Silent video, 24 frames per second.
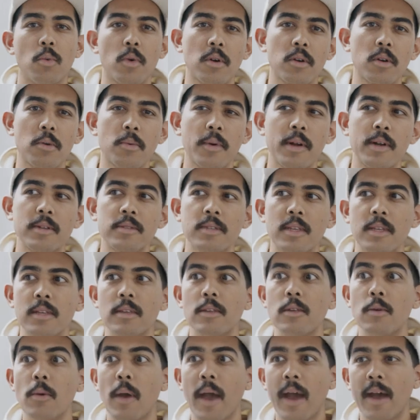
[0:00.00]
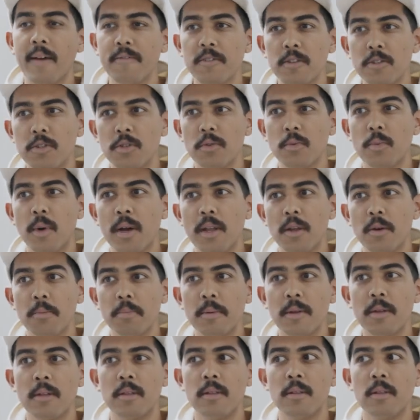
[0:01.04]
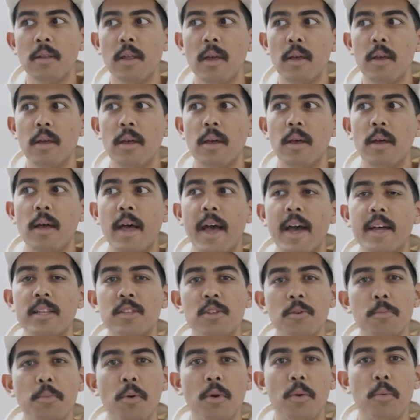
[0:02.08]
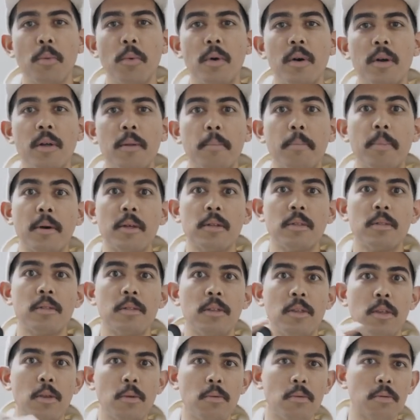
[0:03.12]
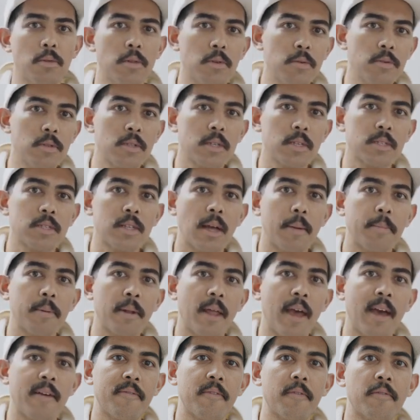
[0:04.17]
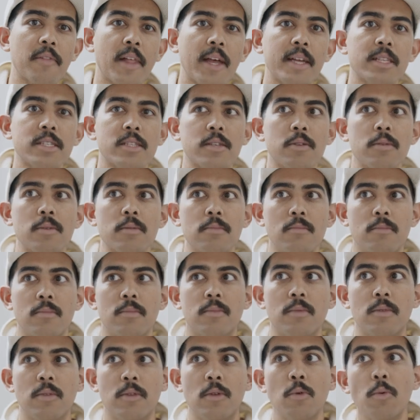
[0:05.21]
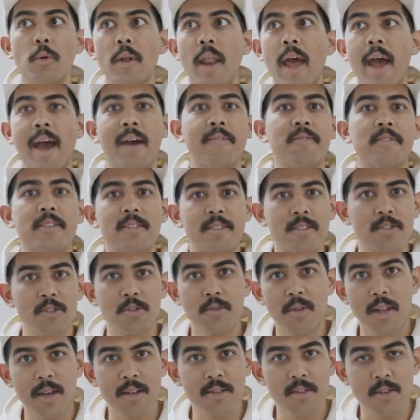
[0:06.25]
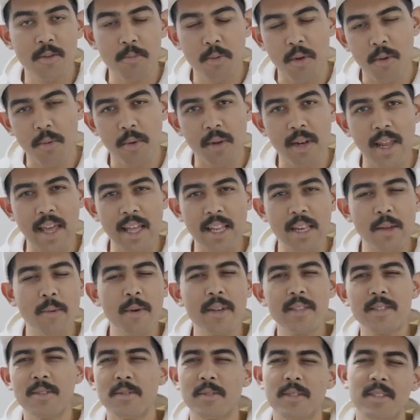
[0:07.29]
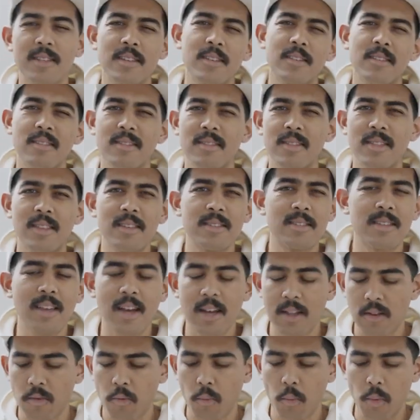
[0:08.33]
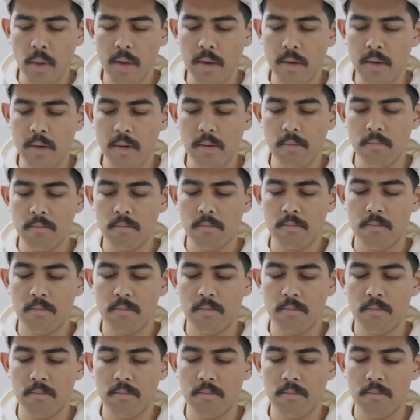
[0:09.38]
workarounds. Like you have to shoot wide open at 2.1, but you lose 1.5 stops of light. So you would have to shoot at 2.1 anyway. So it's this kind of weird